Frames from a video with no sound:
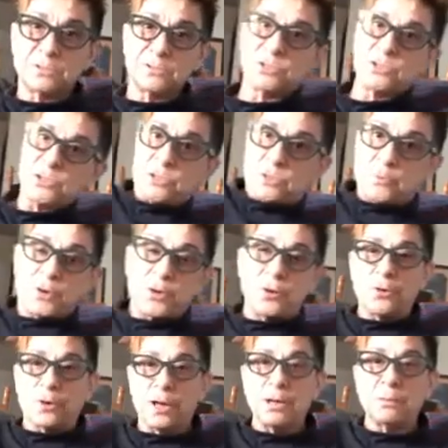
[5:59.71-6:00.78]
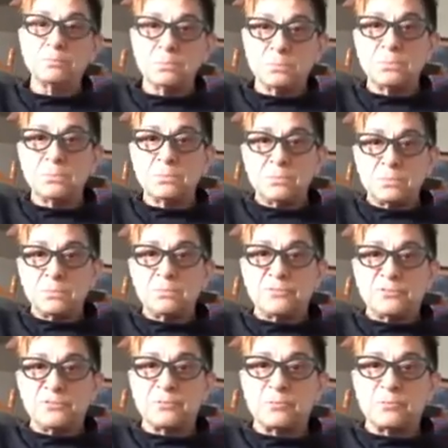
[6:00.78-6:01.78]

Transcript: to your program from